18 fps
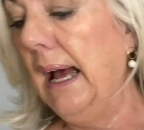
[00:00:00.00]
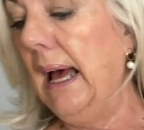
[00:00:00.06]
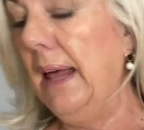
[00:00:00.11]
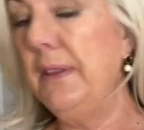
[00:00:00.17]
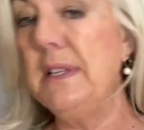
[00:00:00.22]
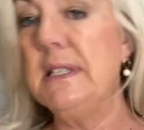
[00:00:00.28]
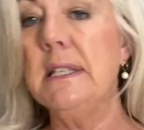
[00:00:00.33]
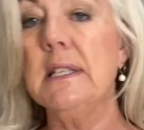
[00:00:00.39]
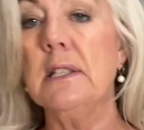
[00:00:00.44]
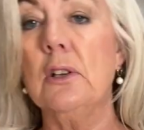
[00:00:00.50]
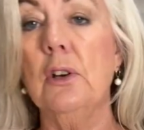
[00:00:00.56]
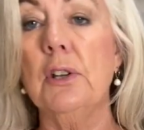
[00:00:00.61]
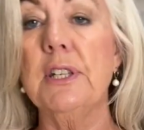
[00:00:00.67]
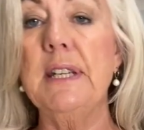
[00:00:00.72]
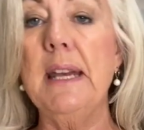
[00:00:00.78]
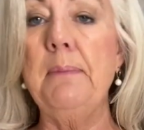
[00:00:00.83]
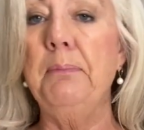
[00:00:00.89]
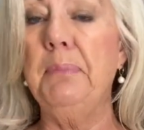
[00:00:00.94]
And this has
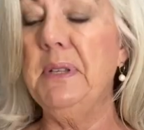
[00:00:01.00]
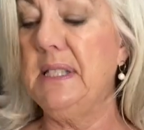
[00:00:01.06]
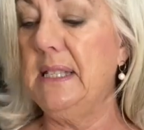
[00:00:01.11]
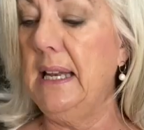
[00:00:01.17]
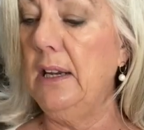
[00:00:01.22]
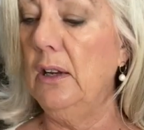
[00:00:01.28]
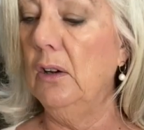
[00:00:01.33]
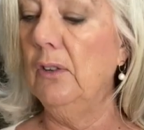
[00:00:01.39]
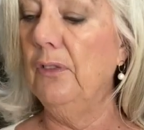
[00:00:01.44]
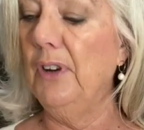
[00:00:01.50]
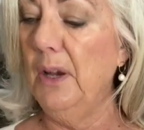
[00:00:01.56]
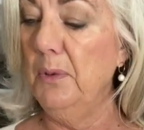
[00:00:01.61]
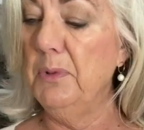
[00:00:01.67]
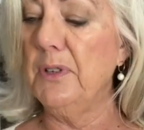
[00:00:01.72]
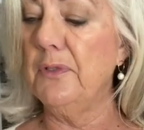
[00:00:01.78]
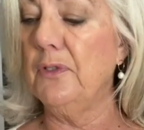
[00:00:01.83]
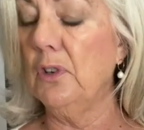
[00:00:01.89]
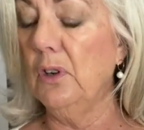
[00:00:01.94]
got 10% off. I
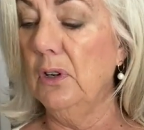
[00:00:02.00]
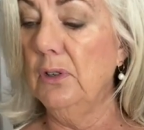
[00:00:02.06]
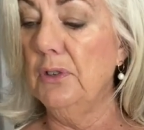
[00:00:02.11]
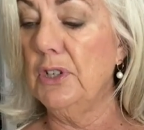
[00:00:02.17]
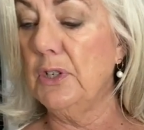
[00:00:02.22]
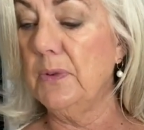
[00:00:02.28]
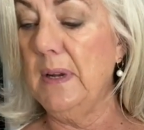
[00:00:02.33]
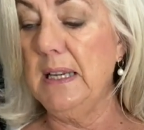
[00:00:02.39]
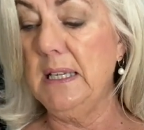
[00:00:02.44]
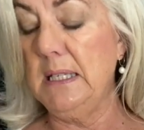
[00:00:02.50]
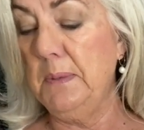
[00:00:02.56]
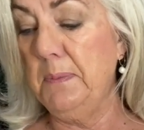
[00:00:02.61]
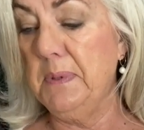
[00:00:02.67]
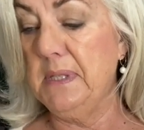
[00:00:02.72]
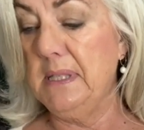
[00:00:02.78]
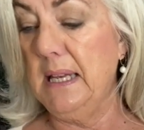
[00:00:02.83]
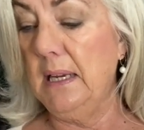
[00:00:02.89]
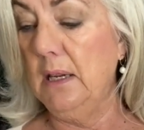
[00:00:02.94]
would have got
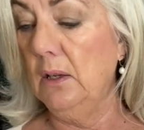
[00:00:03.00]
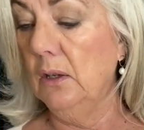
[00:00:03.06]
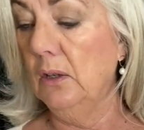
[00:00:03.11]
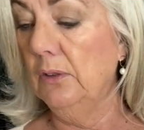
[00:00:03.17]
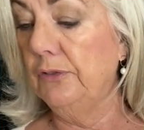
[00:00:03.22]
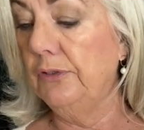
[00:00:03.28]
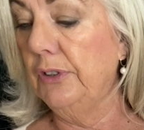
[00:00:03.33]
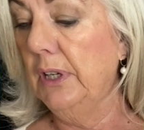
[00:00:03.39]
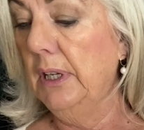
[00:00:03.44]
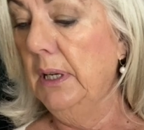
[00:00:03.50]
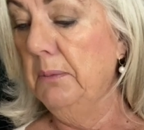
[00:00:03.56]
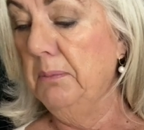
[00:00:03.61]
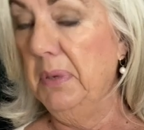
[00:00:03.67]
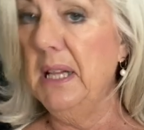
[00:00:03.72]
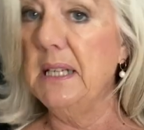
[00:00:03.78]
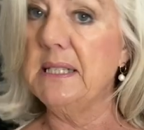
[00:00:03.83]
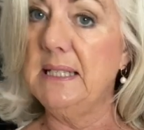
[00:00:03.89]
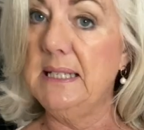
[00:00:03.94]
20% off
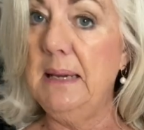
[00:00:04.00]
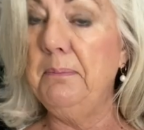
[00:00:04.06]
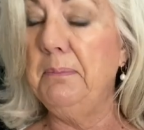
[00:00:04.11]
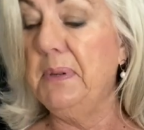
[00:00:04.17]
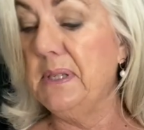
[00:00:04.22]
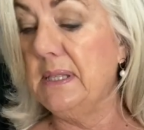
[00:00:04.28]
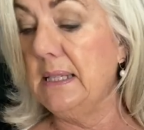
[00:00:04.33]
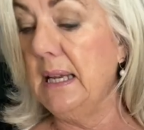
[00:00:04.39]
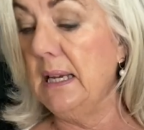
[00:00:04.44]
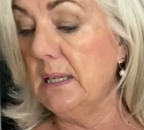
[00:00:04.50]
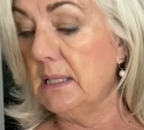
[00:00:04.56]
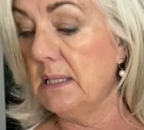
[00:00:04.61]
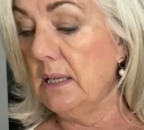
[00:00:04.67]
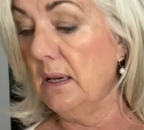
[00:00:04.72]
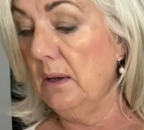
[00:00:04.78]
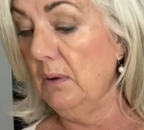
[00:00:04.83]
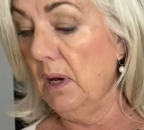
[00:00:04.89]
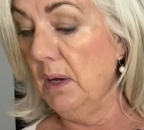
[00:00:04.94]
plus 10%.
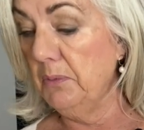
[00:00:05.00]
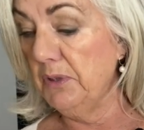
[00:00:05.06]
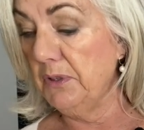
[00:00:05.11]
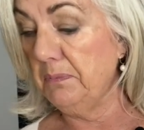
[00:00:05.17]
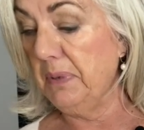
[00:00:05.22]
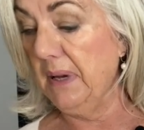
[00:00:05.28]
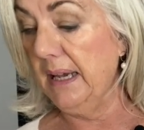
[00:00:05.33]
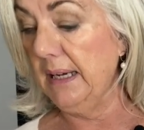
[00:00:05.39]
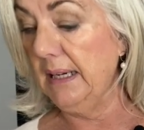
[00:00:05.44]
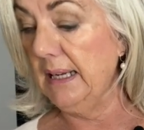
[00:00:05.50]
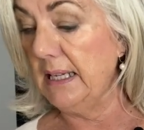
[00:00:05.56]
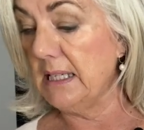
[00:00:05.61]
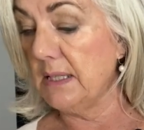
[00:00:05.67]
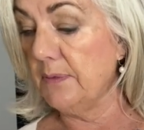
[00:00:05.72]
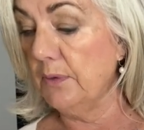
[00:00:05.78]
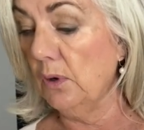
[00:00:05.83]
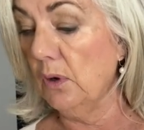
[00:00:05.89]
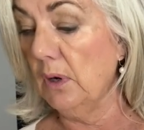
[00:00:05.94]
So I would have paid
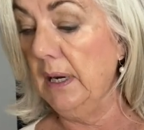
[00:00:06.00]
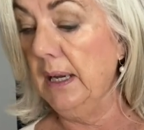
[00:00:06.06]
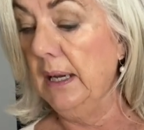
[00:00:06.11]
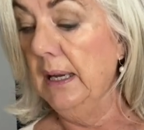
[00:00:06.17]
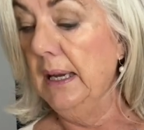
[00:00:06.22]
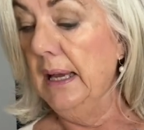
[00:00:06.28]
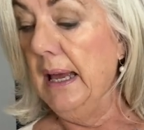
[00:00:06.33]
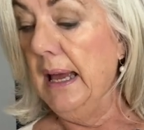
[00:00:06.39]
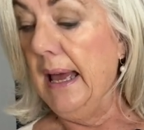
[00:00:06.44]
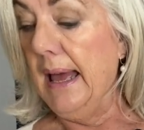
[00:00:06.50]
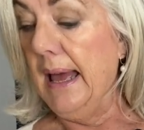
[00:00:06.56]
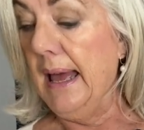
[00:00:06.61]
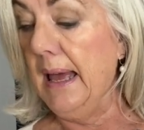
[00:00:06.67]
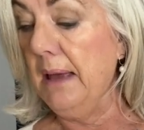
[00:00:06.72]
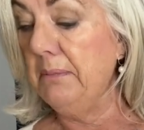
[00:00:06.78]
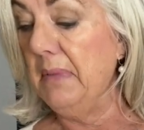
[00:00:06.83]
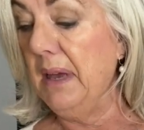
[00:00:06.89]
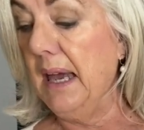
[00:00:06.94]
less for it.
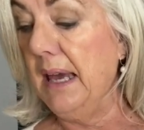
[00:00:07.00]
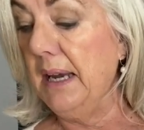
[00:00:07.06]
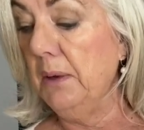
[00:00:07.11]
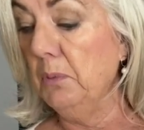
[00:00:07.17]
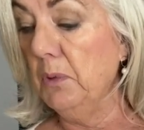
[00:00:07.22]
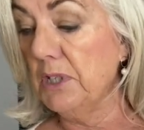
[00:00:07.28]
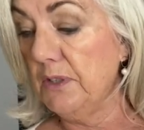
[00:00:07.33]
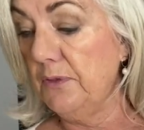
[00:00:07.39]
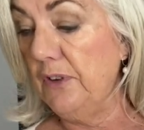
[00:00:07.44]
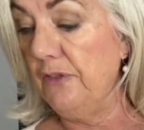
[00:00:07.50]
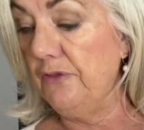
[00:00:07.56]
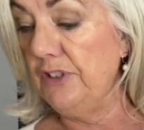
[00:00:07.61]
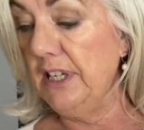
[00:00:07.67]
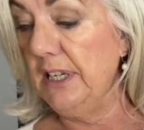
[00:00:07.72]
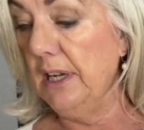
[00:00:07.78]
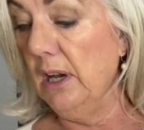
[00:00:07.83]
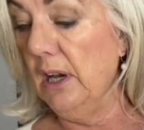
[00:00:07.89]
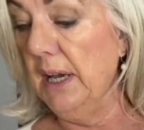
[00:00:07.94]
And it was
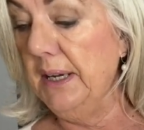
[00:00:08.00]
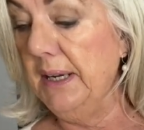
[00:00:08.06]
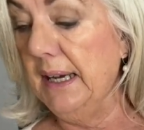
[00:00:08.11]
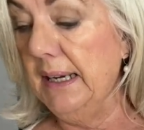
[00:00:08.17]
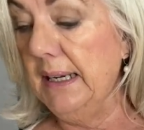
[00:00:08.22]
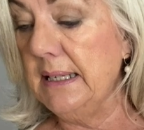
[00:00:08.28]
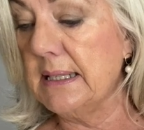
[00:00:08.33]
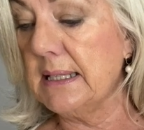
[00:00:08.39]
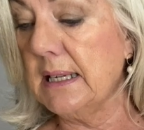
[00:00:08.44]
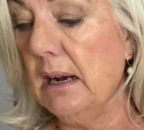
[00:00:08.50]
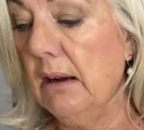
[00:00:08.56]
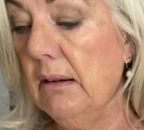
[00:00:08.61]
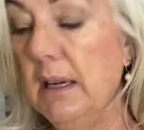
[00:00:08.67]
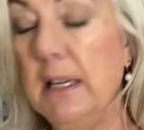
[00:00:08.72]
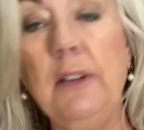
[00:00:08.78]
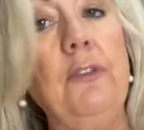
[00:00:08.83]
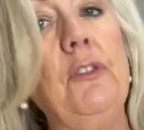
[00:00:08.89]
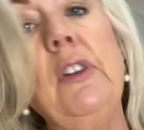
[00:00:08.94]
59 and it's
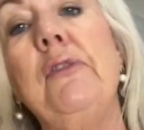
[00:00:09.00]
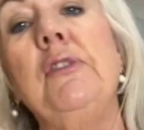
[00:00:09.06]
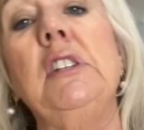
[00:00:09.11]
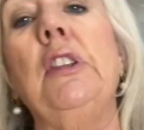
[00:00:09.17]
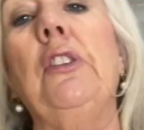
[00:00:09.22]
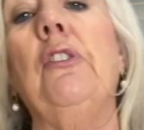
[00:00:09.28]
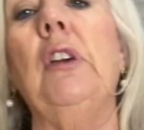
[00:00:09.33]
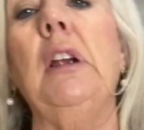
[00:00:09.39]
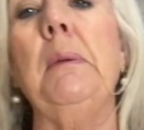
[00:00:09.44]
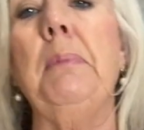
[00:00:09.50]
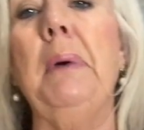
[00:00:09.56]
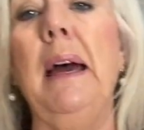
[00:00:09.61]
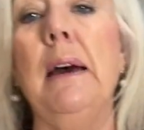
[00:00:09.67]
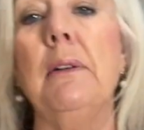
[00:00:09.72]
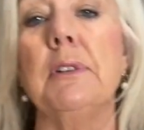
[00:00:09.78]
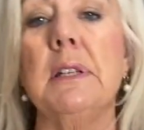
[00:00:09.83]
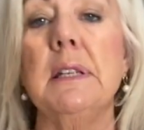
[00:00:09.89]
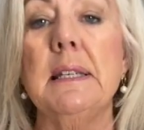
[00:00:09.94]
currently
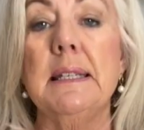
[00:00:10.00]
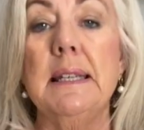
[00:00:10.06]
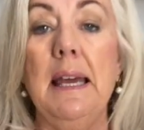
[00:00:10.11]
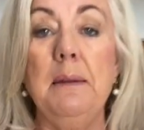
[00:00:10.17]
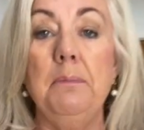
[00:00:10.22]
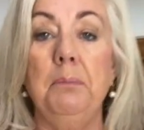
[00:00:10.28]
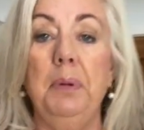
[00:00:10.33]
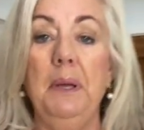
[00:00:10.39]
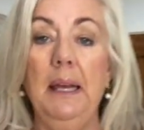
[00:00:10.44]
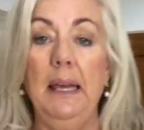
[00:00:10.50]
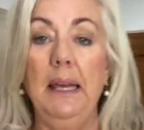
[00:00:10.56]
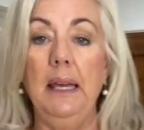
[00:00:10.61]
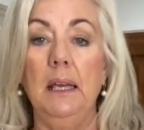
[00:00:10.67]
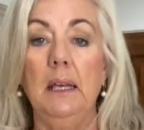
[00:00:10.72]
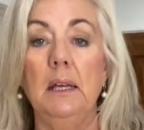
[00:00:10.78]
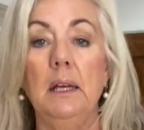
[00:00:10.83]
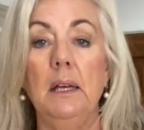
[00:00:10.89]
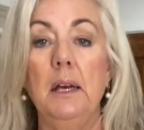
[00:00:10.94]

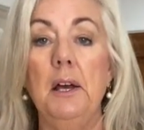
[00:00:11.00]
£53.10.